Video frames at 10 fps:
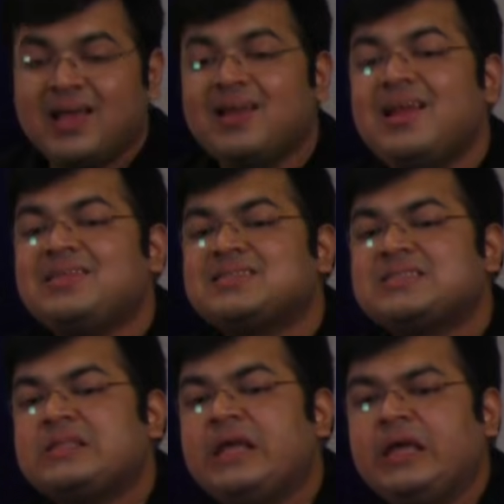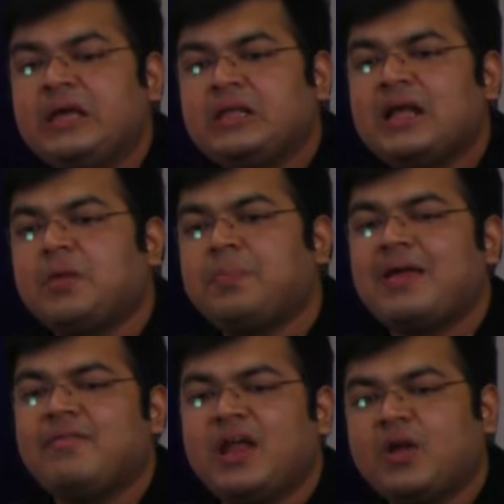Let's think that a
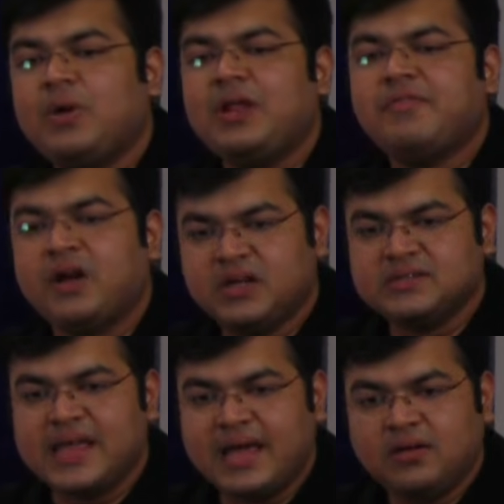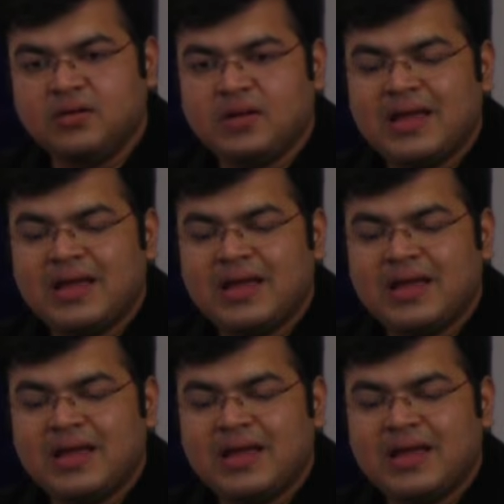private equity fund is there